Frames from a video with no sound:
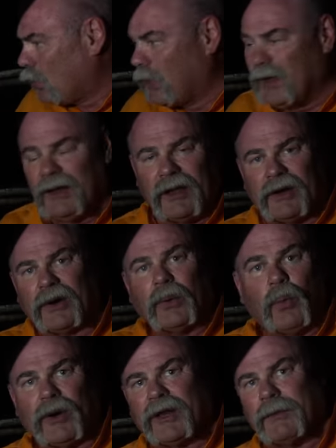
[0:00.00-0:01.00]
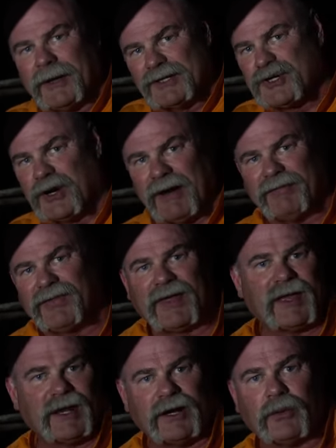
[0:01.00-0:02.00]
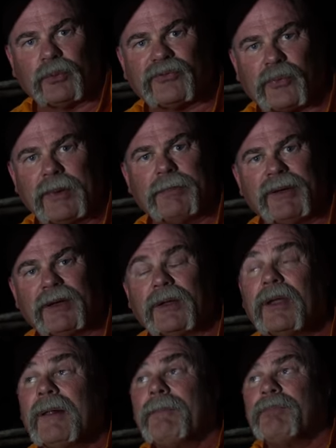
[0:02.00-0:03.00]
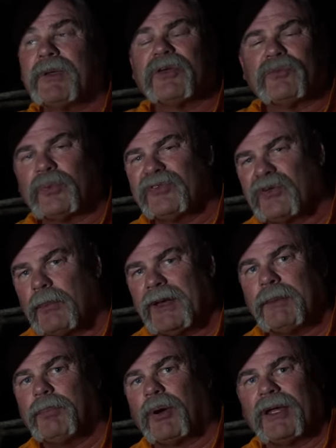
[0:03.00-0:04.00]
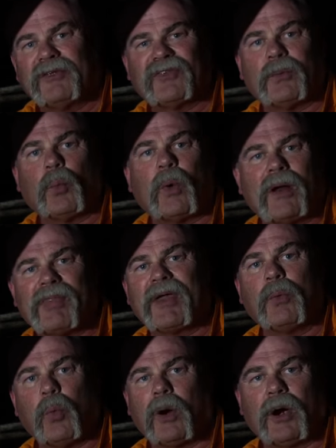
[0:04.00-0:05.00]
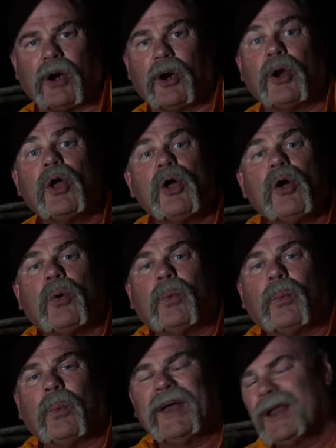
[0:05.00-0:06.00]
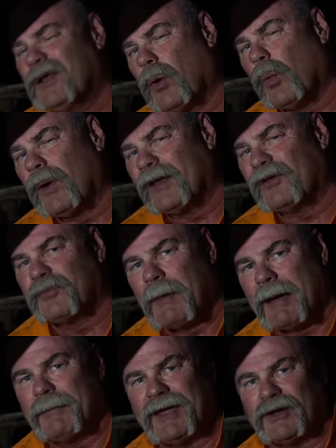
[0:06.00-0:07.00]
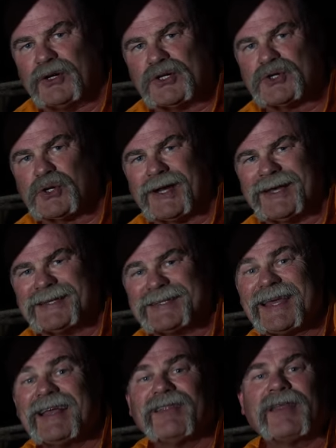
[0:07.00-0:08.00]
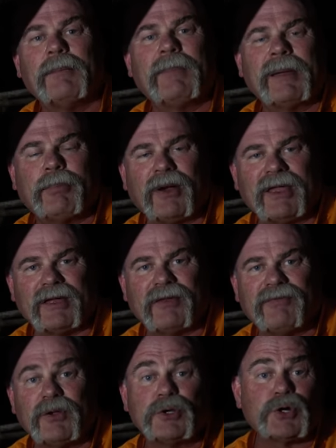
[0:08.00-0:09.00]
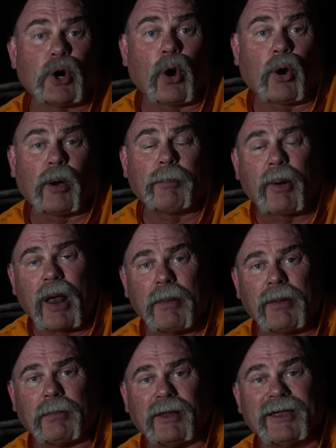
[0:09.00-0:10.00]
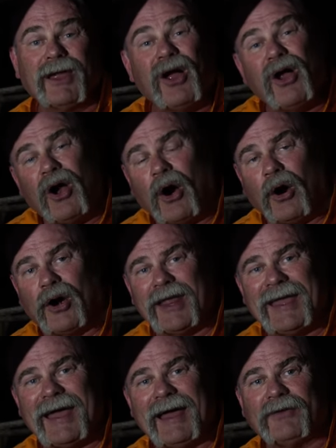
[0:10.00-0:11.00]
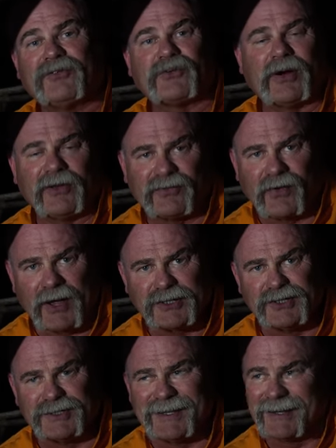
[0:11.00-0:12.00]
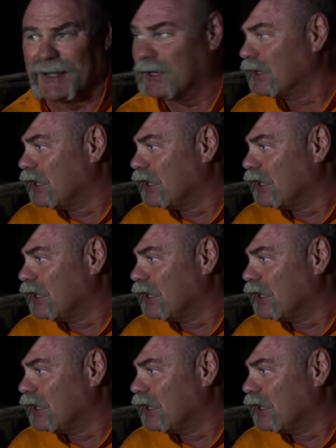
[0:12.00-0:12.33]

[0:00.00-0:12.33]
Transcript: We literally wanted to make sure everything in here was rebuilt because with so many breaks and where they were, we didn't know what else might be under stress that may break in the future or probably already had stress fractures in it.